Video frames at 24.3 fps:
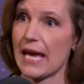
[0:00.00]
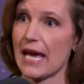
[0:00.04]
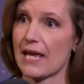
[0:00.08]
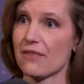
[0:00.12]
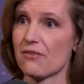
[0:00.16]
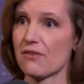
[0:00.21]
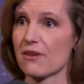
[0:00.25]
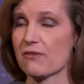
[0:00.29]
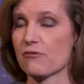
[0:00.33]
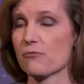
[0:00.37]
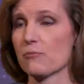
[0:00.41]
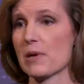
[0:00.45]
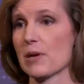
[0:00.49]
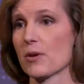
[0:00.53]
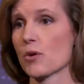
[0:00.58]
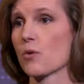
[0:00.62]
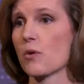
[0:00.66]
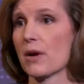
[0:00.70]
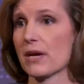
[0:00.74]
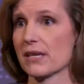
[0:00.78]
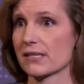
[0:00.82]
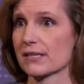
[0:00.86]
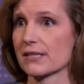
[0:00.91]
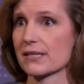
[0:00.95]
And they've been
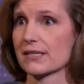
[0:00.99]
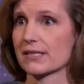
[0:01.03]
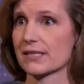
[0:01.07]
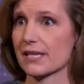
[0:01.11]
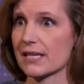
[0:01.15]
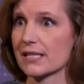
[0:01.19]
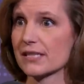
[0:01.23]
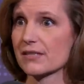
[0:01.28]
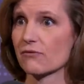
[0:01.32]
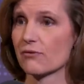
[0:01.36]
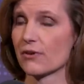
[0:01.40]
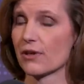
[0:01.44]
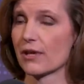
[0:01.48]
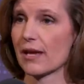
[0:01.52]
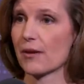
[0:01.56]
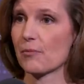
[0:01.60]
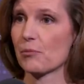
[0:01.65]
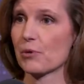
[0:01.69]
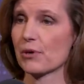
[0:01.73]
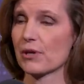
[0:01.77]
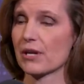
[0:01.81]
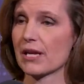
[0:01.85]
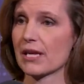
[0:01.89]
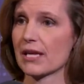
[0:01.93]
quite successful
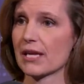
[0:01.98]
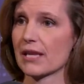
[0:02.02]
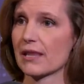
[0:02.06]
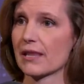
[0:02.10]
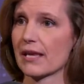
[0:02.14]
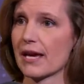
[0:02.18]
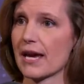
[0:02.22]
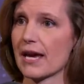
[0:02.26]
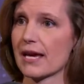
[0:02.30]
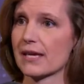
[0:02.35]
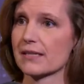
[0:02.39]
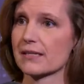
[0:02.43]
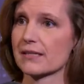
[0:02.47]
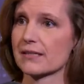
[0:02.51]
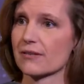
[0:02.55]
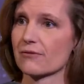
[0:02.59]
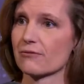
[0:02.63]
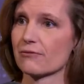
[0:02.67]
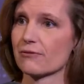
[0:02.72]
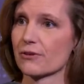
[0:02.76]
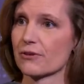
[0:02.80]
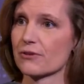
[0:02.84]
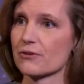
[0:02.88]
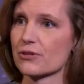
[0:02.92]
at putting that
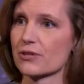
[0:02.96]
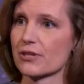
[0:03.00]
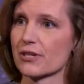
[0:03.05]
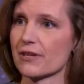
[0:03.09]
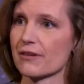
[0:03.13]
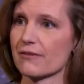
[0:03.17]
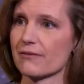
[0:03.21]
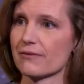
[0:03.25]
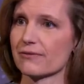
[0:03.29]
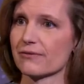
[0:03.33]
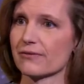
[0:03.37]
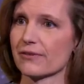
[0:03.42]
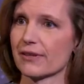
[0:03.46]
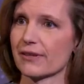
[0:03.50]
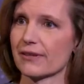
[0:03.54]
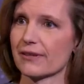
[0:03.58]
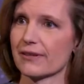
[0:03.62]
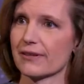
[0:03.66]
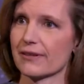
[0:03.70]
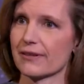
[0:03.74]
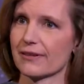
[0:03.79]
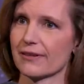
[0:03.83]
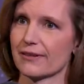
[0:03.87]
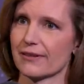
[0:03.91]
version of
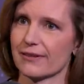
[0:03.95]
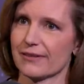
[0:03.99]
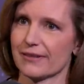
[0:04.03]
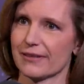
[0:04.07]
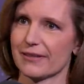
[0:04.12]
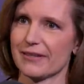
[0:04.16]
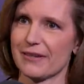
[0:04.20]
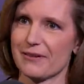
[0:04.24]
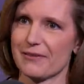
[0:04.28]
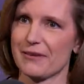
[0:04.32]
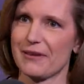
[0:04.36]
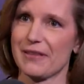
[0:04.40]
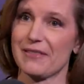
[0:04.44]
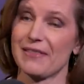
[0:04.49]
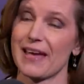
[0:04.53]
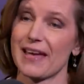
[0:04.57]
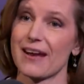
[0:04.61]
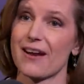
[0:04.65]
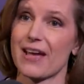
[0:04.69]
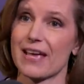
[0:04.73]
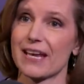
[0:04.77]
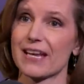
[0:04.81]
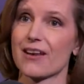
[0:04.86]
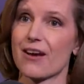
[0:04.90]

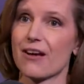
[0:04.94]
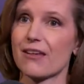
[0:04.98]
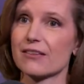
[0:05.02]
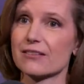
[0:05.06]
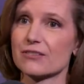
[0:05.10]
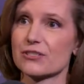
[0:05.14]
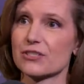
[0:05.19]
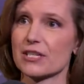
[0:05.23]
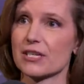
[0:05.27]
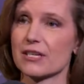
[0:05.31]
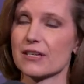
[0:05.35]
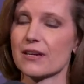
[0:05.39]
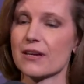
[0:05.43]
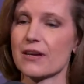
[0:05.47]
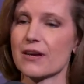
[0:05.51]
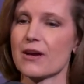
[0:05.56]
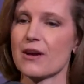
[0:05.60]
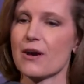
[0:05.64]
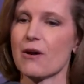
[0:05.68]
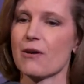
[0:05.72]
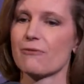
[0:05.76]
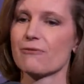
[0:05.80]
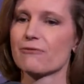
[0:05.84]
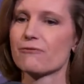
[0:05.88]
that ideology
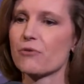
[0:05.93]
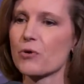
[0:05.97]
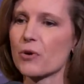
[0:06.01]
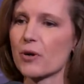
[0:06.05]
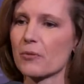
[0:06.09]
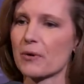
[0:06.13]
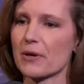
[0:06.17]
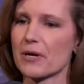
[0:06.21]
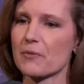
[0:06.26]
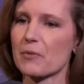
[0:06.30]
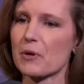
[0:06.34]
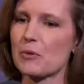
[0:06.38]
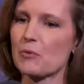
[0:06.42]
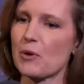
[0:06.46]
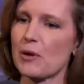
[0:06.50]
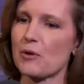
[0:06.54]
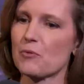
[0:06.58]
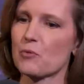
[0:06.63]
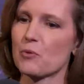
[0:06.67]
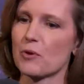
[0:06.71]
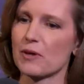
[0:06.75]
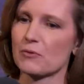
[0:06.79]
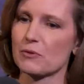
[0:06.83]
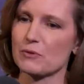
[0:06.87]
forward.
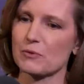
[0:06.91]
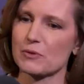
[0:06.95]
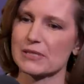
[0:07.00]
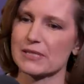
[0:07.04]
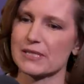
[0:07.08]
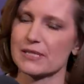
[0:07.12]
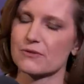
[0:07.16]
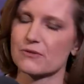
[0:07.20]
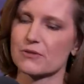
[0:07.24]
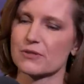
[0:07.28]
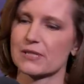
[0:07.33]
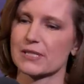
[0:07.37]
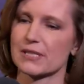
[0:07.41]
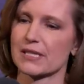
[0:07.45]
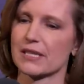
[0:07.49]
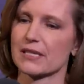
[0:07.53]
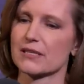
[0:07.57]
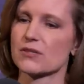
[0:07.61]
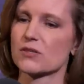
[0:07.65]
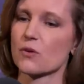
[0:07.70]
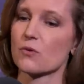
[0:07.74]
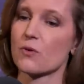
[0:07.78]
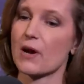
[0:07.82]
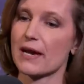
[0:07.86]
And what's
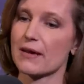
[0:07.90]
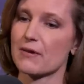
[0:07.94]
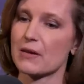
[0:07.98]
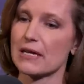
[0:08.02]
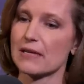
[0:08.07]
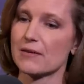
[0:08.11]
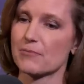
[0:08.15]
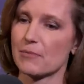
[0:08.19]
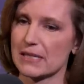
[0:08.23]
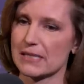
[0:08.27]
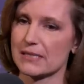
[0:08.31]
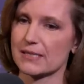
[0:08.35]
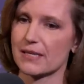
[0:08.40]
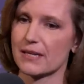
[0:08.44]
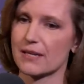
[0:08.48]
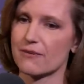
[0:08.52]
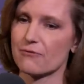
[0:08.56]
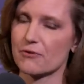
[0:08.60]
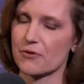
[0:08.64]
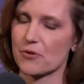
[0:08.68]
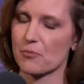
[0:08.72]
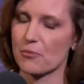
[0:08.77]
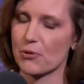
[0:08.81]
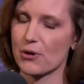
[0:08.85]
interesting, so in my
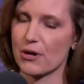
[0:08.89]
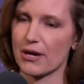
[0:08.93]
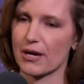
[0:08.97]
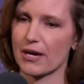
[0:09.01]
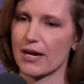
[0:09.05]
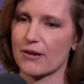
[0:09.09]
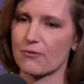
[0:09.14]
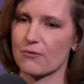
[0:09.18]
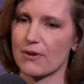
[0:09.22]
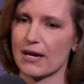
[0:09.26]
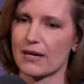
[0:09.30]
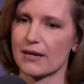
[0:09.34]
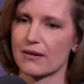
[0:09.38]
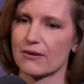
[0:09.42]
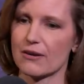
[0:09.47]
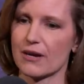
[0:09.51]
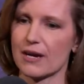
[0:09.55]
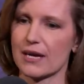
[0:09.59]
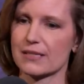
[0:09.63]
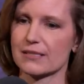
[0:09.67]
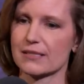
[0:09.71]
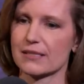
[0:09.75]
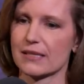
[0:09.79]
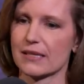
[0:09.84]
study for the book, I ran
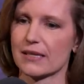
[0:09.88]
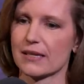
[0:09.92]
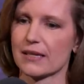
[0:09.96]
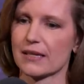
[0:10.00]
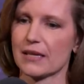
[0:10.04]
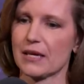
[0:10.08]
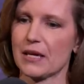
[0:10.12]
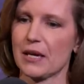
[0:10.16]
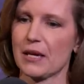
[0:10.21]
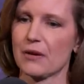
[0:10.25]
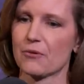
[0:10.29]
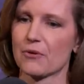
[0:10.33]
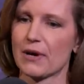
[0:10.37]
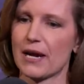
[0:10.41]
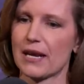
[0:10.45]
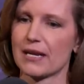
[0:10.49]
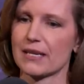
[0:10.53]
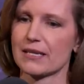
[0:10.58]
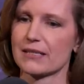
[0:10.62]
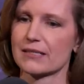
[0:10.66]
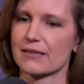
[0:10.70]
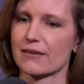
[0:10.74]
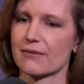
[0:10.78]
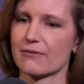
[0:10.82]
across the
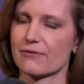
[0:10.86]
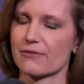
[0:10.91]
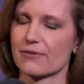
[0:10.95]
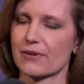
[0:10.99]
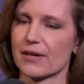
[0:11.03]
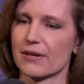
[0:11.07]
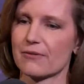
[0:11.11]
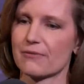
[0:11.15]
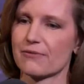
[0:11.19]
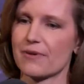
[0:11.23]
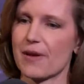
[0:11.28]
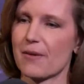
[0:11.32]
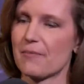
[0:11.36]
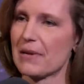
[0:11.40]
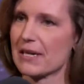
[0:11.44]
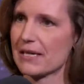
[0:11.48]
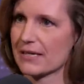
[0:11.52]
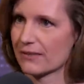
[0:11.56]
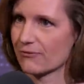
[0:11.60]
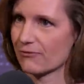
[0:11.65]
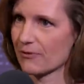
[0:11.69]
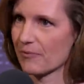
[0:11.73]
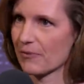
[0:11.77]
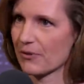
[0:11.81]
writings of
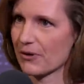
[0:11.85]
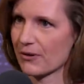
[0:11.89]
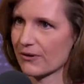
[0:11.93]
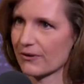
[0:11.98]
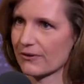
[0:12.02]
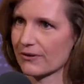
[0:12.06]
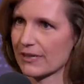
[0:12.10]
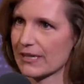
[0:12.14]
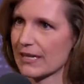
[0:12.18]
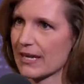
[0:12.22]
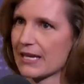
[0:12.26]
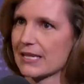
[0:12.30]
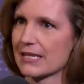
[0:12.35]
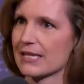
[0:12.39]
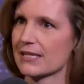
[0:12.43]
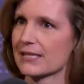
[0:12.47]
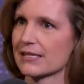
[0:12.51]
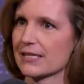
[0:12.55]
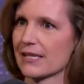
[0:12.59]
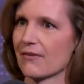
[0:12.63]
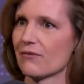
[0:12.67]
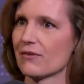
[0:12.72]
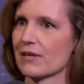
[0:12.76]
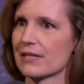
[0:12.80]
feminists from the early
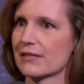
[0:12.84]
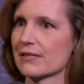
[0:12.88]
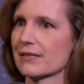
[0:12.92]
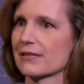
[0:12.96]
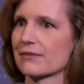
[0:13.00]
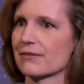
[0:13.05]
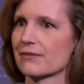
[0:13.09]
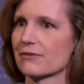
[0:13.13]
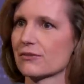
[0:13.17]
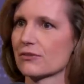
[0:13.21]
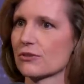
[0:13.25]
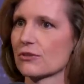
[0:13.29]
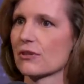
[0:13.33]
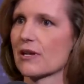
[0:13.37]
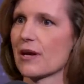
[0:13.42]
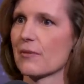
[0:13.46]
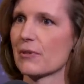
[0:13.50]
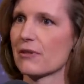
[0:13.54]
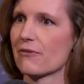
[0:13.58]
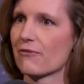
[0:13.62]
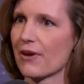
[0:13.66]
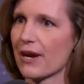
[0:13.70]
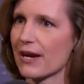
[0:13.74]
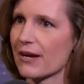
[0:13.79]
1970s,
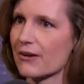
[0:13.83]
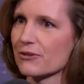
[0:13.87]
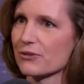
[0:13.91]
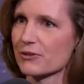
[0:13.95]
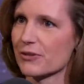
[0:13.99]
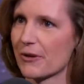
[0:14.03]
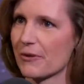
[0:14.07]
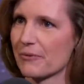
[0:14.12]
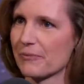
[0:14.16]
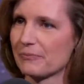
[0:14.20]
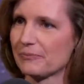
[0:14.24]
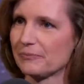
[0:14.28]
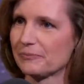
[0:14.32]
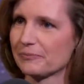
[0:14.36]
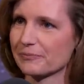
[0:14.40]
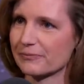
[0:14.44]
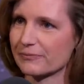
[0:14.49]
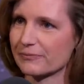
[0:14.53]
Shulamith Firestone.